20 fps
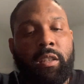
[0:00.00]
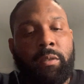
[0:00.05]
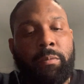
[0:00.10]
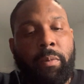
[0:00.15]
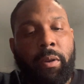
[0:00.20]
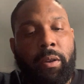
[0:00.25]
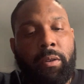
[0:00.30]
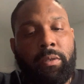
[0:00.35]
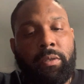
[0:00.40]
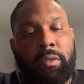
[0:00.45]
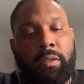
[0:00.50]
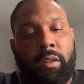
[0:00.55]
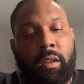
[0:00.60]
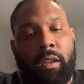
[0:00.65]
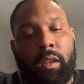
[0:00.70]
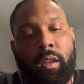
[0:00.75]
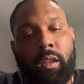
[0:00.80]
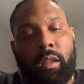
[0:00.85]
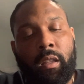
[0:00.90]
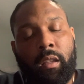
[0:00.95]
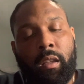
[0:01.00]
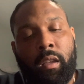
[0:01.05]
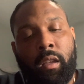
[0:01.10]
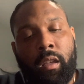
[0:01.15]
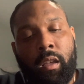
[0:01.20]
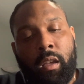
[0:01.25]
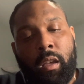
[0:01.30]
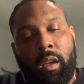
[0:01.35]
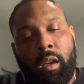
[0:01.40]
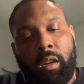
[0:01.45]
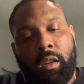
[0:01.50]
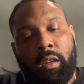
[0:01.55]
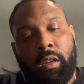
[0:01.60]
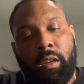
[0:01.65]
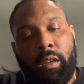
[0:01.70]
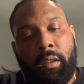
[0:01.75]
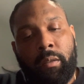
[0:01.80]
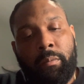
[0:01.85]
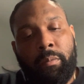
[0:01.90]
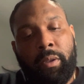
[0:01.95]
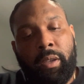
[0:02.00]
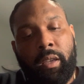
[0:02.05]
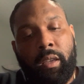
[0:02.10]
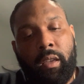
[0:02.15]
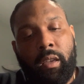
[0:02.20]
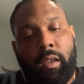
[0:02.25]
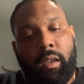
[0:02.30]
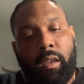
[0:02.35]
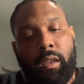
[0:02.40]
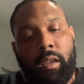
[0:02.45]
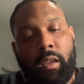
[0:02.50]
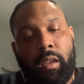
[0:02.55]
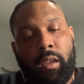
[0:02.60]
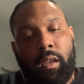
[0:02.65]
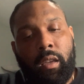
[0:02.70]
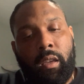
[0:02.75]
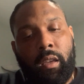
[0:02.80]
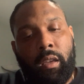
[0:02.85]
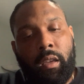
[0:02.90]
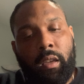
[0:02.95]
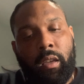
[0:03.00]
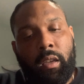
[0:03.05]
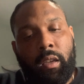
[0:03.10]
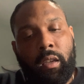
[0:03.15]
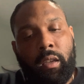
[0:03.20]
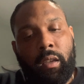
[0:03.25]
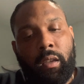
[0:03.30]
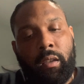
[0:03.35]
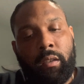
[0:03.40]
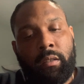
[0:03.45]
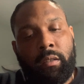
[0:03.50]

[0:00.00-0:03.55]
person could be